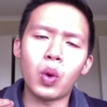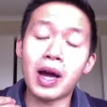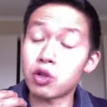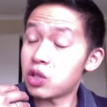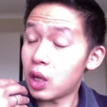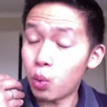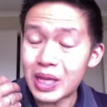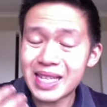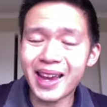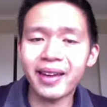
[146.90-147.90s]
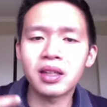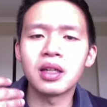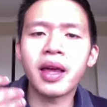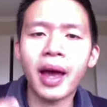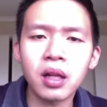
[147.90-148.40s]
I should say we take
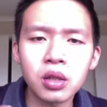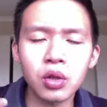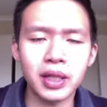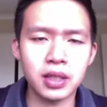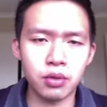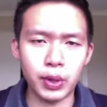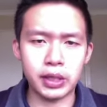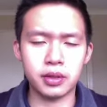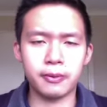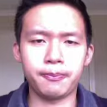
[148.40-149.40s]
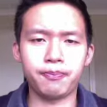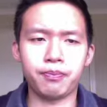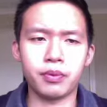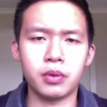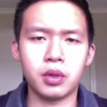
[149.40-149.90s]
the calculated risks.
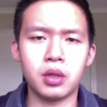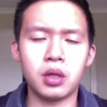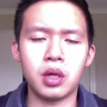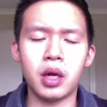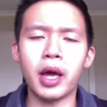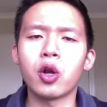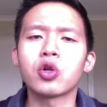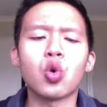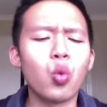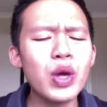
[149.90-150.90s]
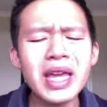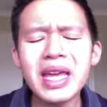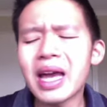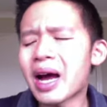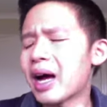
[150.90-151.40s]
And also
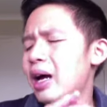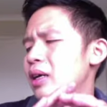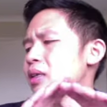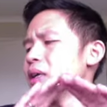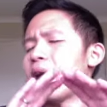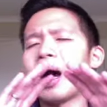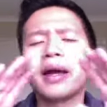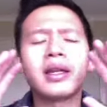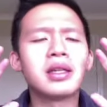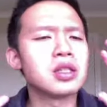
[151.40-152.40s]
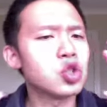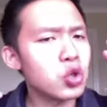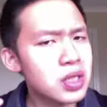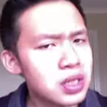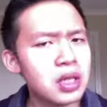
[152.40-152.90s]
we are either so
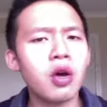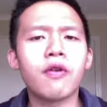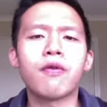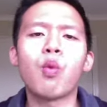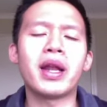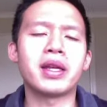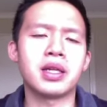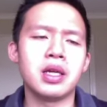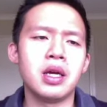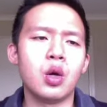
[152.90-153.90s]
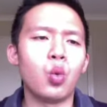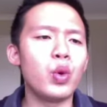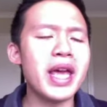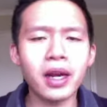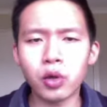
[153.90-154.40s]
sick of what
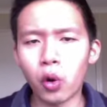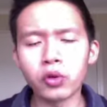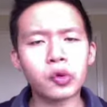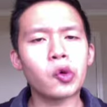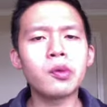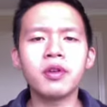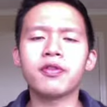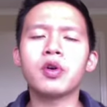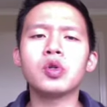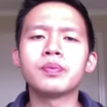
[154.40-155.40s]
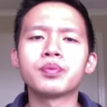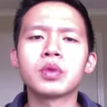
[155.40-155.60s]
we had gone through before,